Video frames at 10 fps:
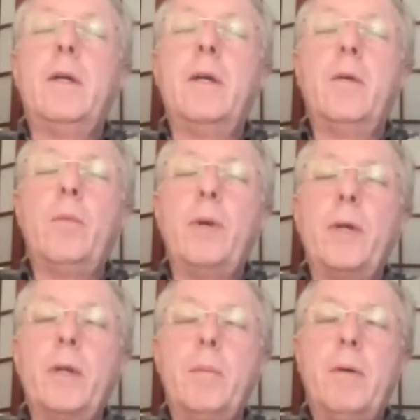We bring
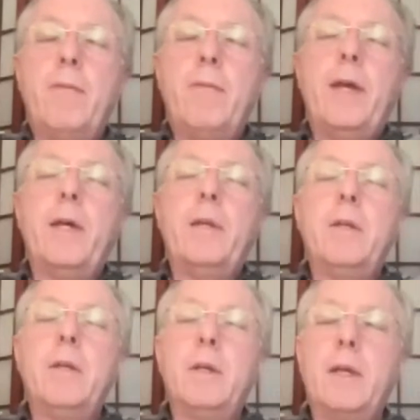it above the head
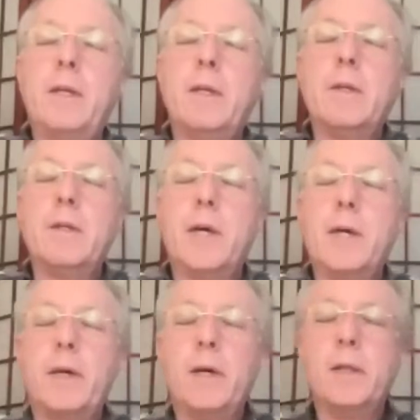and tie
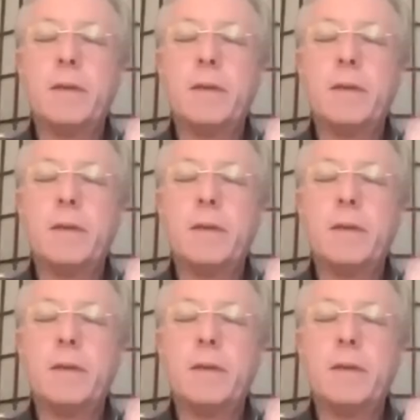a knot.